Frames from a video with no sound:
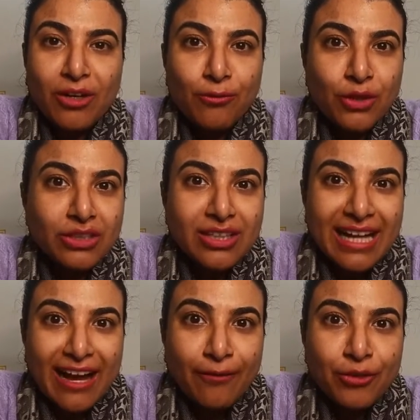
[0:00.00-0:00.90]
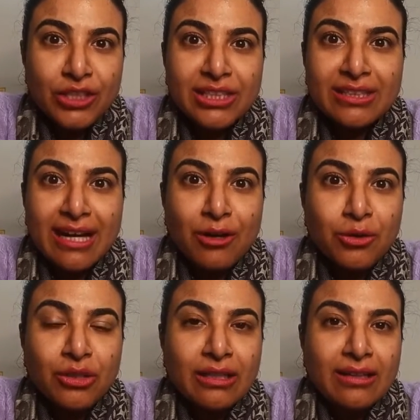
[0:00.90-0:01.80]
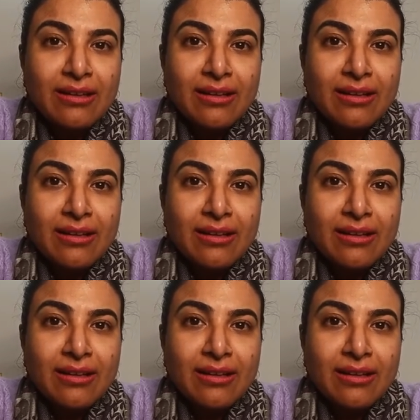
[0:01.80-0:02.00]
want to further average it out